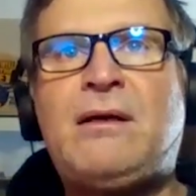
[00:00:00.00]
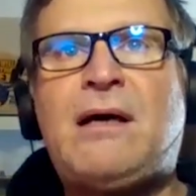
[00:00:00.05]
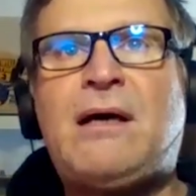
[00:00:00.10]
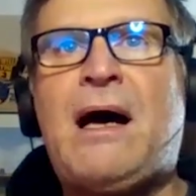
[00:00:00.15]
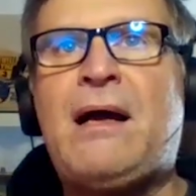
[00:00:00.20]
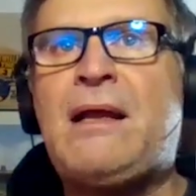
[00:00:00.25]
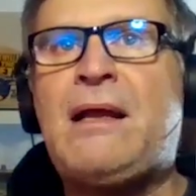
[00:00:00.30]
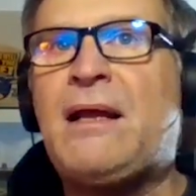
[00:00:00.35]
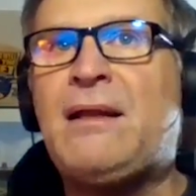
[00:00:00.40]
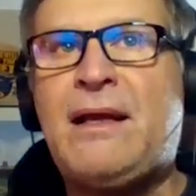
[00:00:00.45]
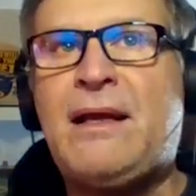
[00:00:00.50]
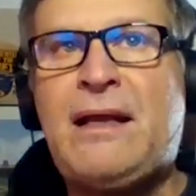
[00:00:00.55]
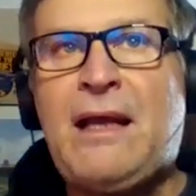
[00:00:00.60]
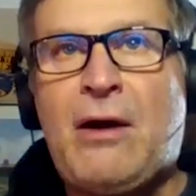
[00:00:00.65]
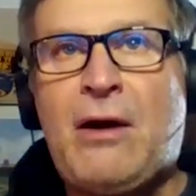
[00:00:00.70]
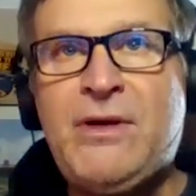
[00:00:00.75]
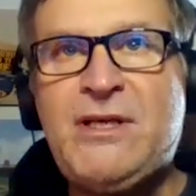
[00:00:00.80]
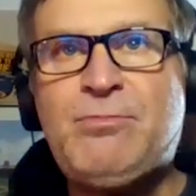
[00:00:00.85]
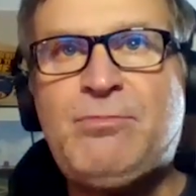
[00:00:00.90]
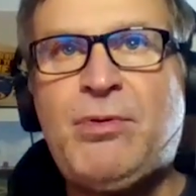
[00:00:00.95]
I, I mm-hmm. like
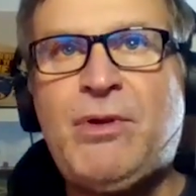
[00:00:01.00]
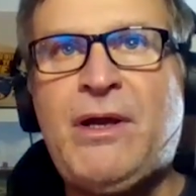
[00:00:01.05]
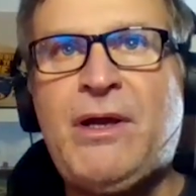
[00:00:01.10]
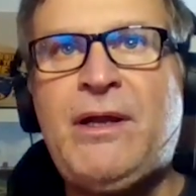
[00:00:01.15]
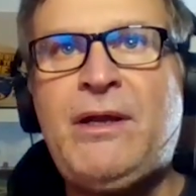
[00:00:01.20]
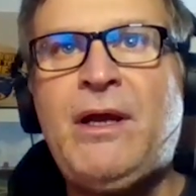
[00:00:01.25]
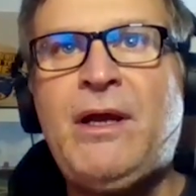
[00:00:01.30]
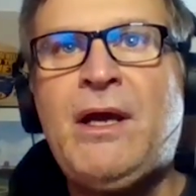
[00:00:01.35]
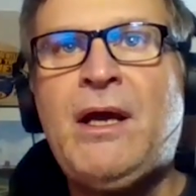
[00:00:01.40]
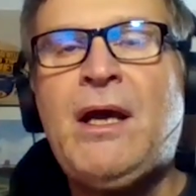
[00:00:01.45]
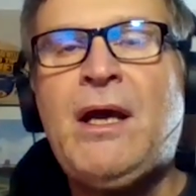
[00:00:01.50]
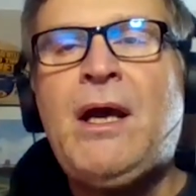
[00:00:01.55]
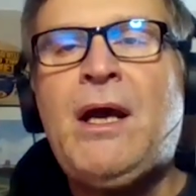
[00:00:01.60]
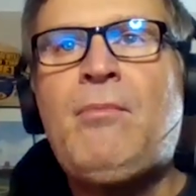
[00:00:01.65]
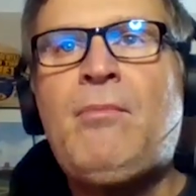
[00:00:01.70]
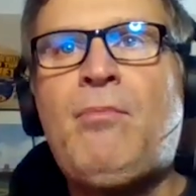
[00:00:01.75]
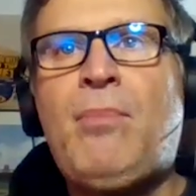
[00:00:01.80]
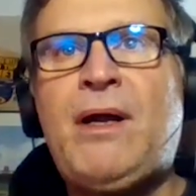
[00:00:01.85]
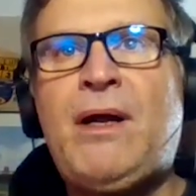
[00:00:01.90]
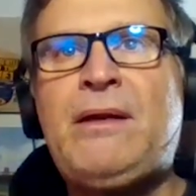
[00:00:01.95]
how he's played,
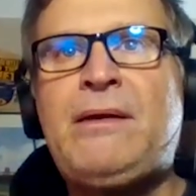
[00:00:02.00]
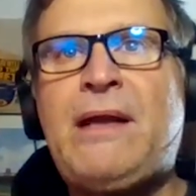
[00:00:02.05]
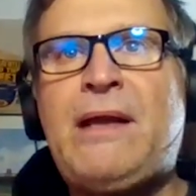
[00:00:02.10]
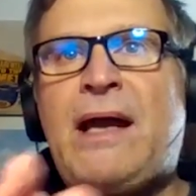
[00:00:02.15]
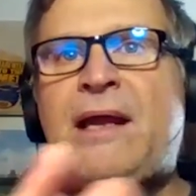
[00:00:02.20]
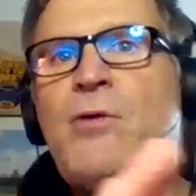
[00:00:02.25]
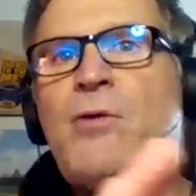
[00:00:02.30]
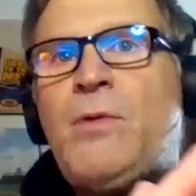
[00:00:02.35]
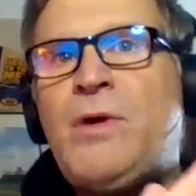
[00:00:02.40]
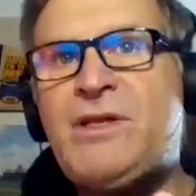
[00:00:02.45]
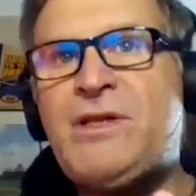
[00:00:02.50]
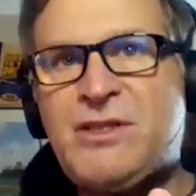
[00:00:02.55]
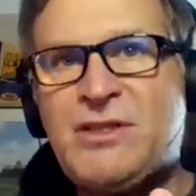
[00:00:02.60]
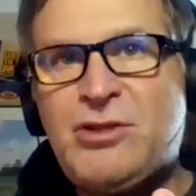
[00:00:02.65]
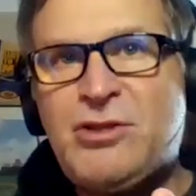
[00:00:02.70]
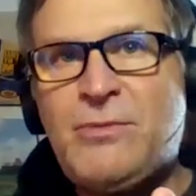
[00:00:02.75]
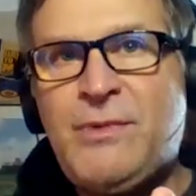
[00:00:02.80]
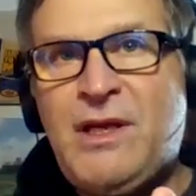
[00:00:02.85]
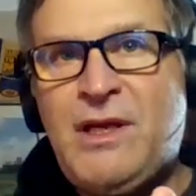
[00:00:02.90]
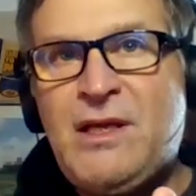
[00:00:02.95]
but Nyquist,
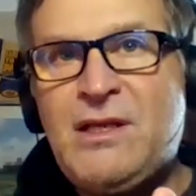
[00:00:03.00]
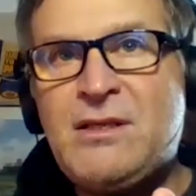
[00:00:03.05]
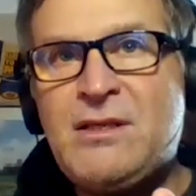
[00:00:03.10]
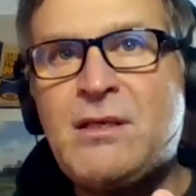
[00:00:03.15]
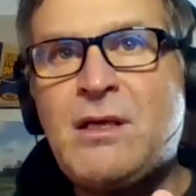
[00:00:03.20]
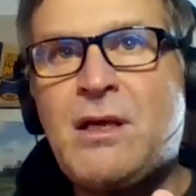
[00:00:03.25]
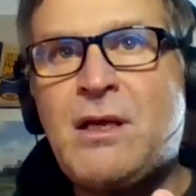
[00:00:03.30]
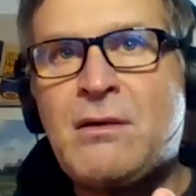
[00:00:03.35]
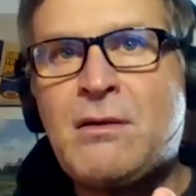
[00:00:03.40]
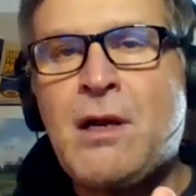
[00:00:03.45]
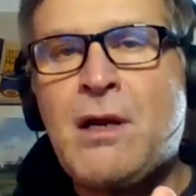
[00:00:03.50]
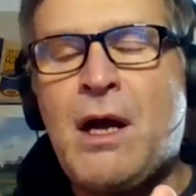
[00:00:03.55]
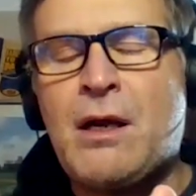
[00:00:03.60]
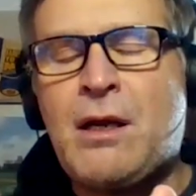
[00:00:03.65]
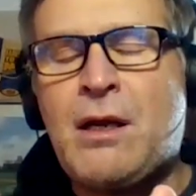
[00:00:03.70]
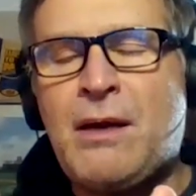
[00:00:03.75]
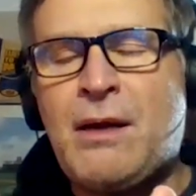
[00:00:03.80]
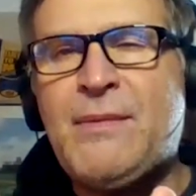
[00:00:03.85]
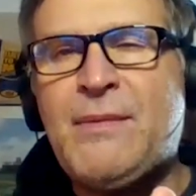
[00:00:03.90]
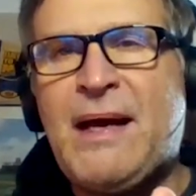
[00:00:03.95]
assuming he's uh,
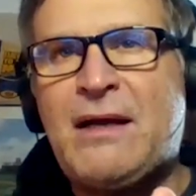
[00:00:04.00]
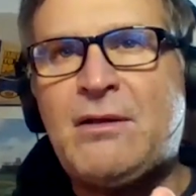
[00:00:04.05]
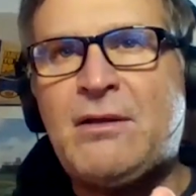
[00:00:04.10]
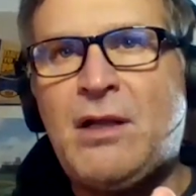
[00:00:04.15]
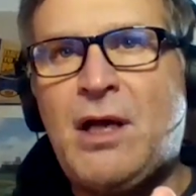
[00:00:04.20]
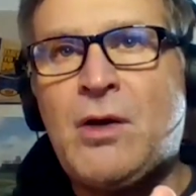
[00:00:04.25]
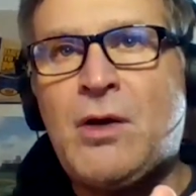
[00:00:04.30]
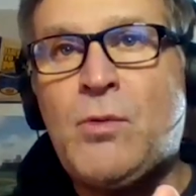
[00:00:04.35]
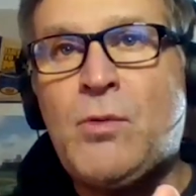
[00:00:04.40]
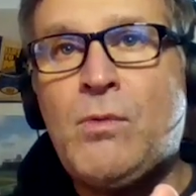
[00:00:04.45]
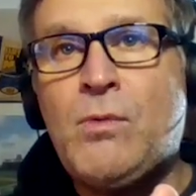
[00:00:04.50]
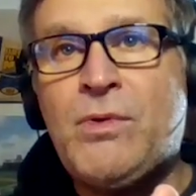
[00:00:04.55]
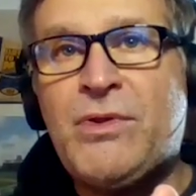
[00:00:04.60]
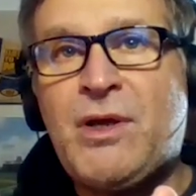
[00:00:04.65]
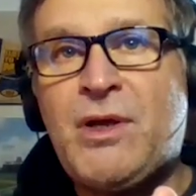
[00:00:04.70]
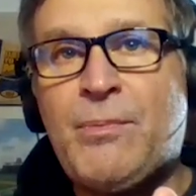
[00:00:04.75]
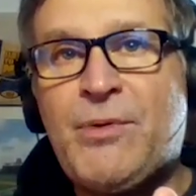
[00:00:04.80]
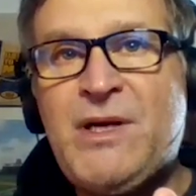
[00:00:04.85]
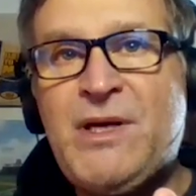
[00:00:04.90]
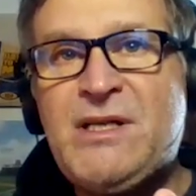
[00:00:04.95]
coming back along with
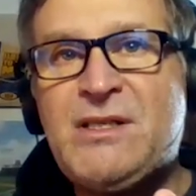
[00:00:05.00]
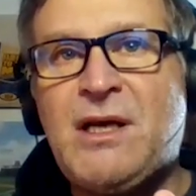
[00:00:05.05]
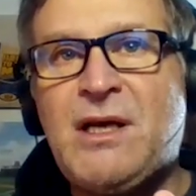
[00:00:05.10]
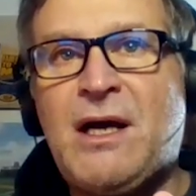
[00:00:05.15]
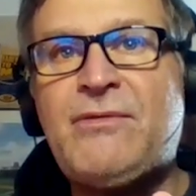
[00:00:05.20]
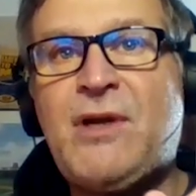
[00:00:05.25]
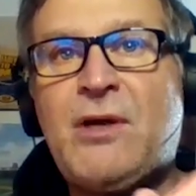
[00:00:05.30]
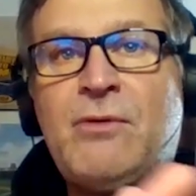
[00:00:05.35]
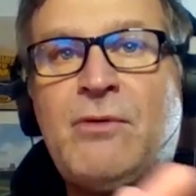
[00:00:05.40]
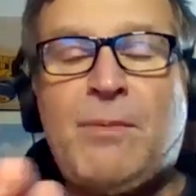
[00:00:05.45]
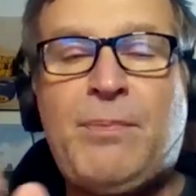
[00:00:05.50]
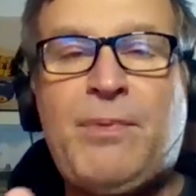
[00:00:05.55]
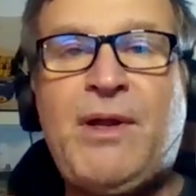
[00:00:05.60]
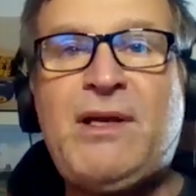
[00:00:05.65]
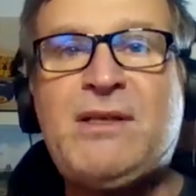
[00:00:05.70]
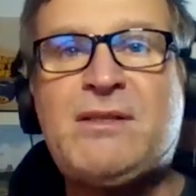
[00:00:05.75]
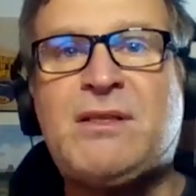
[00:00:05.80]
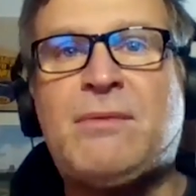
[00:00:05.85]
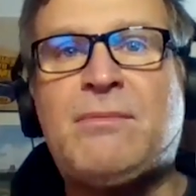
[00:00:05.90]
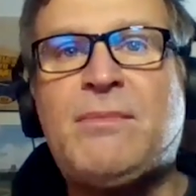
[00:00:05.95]
Kaprizov, can
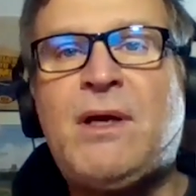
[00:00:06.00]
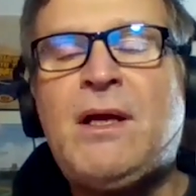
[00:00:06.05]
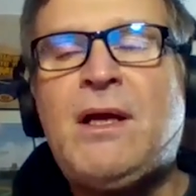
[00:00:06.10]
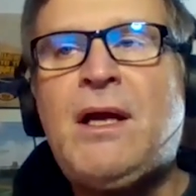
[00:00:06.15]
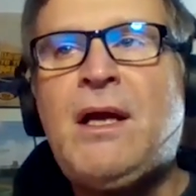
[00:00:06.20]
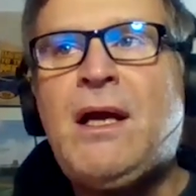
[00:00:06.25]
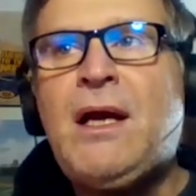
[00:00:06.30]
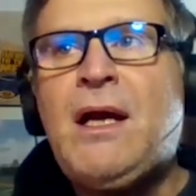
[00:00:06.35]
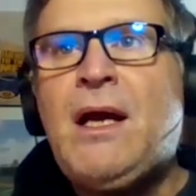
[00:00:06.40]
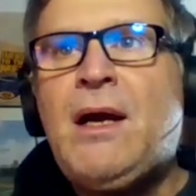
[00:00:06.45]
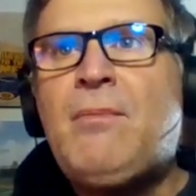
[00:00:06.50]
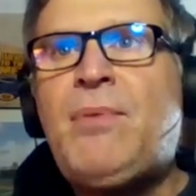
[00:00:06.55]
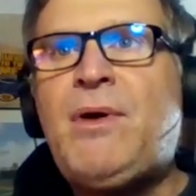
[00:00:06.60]
replace him. Right.